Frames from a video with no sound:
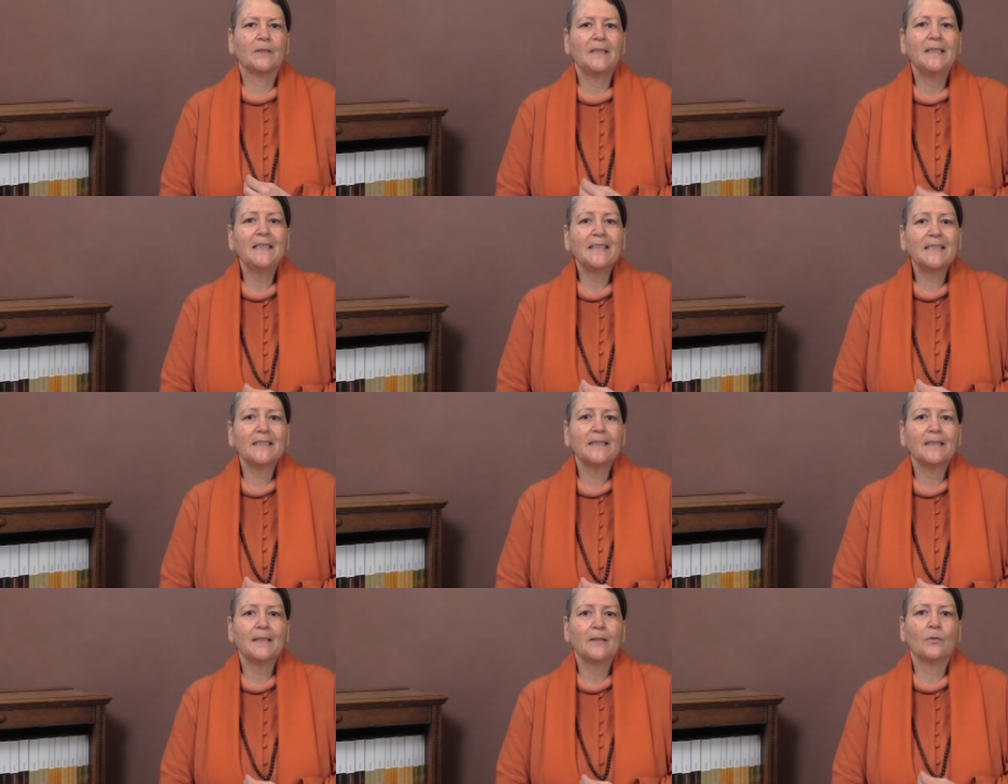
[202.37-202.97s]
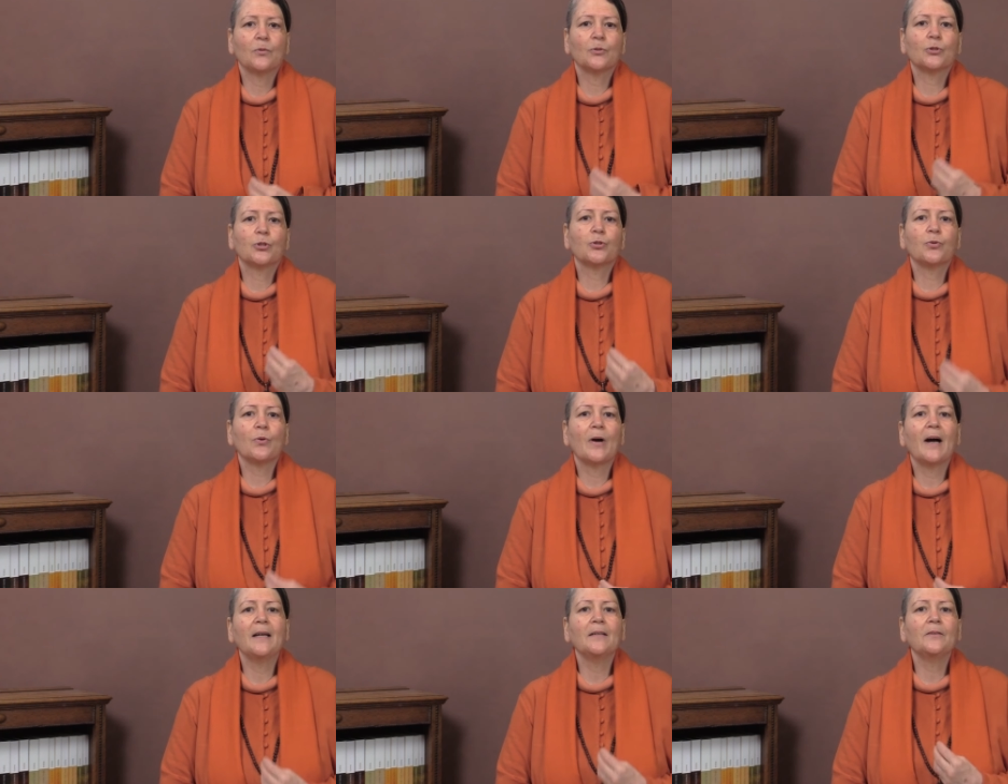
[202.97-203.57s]
listening or
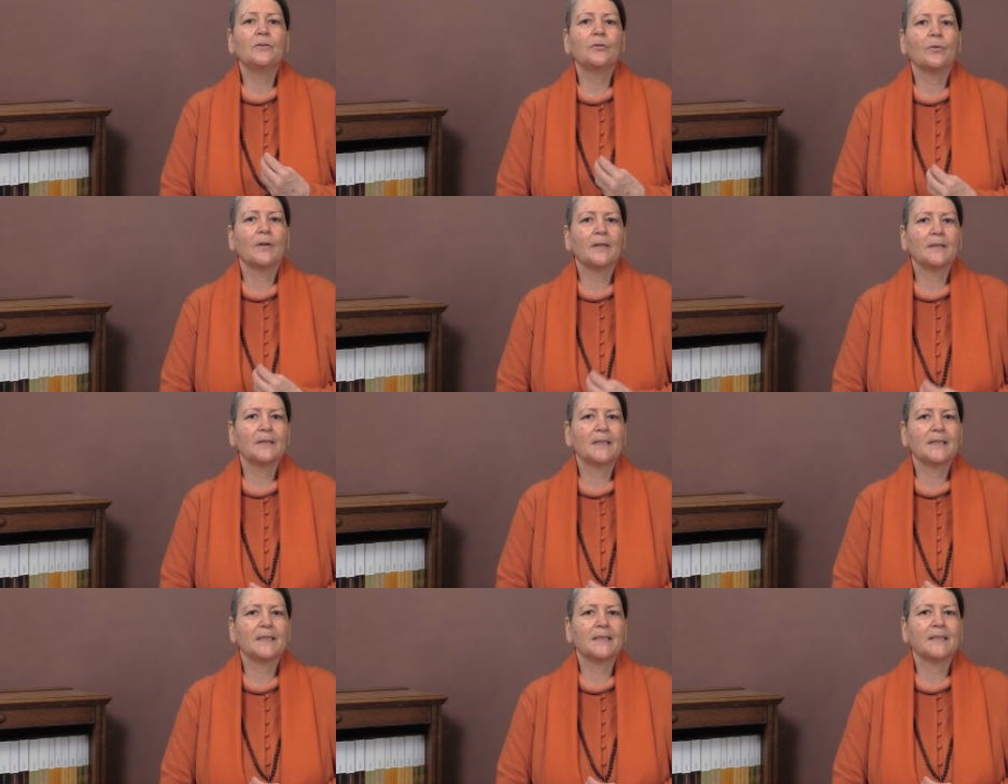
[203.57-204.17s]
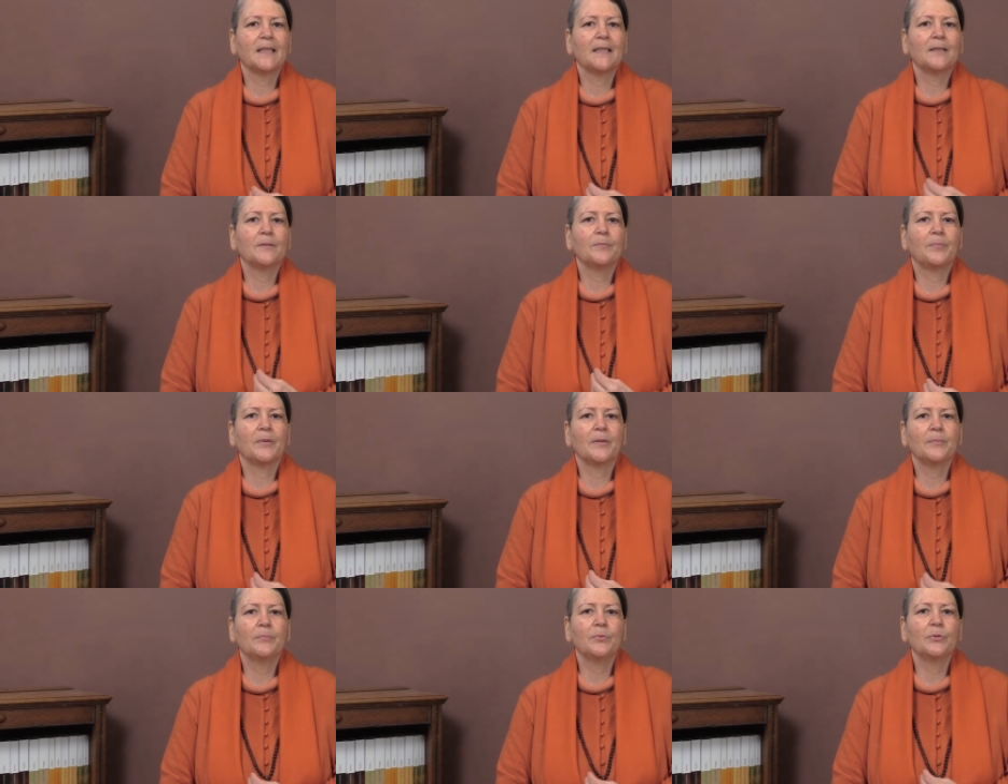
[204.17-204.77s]
trying to
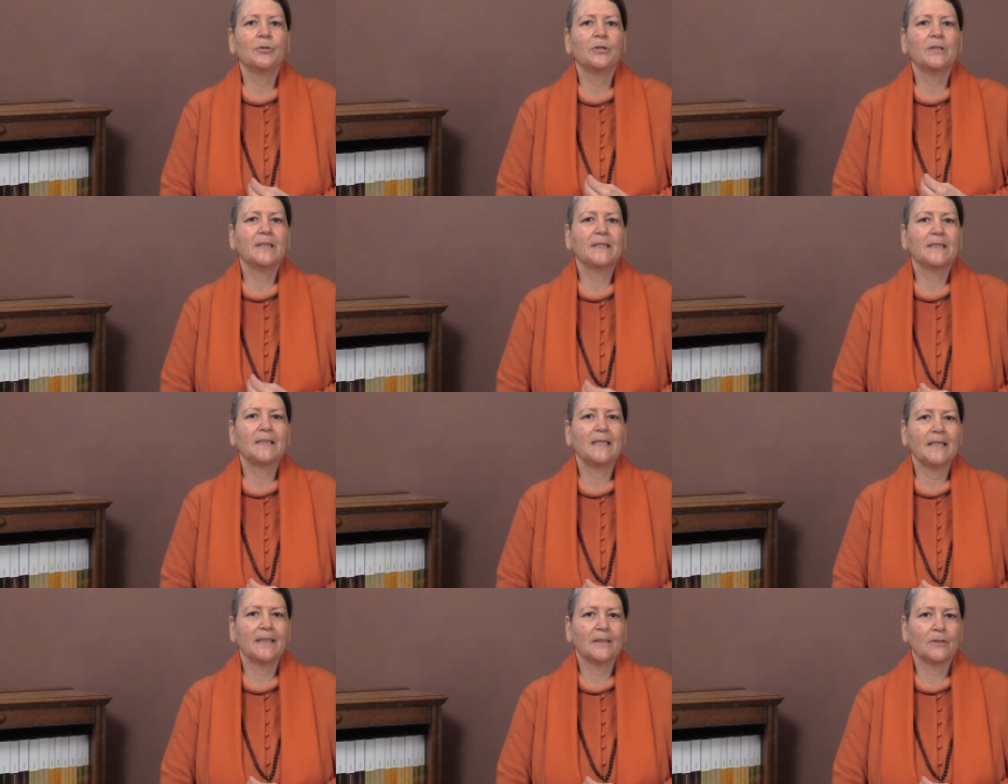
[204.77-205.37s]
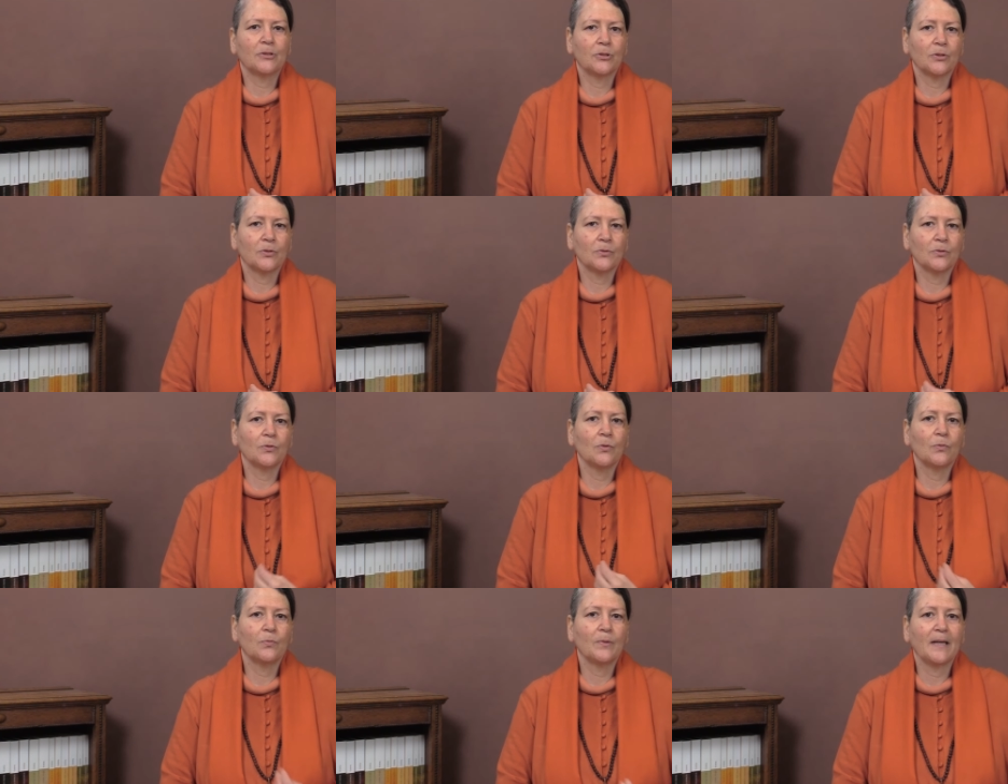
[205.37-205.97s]
understand Prabhuji's
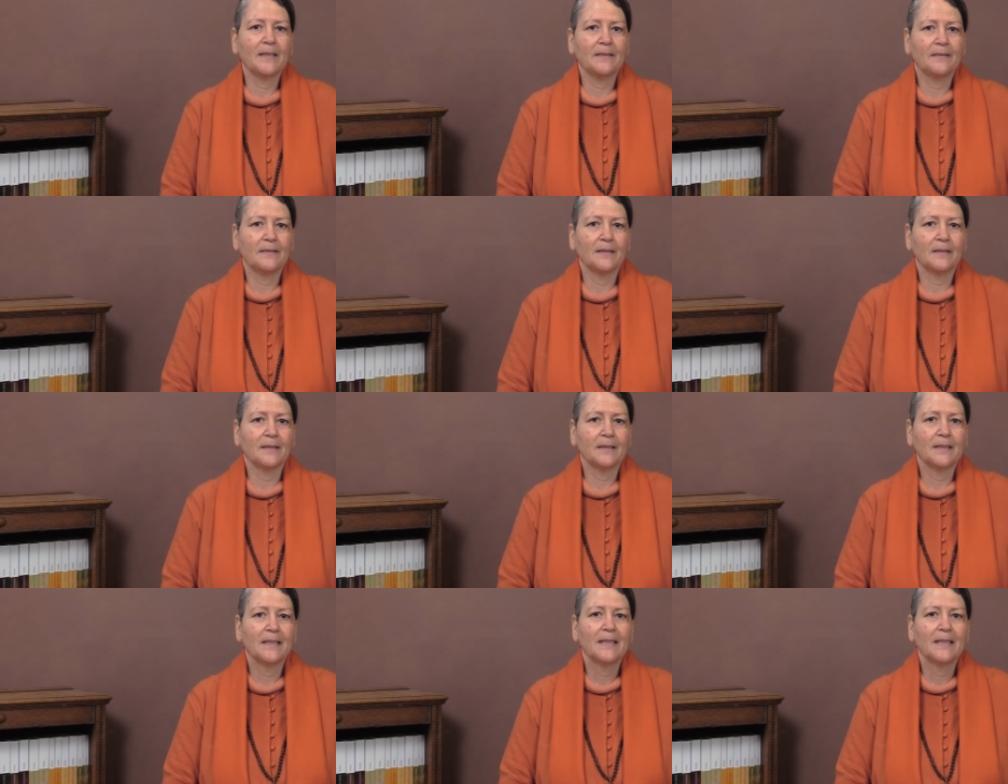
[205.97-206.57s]
lectures or writing.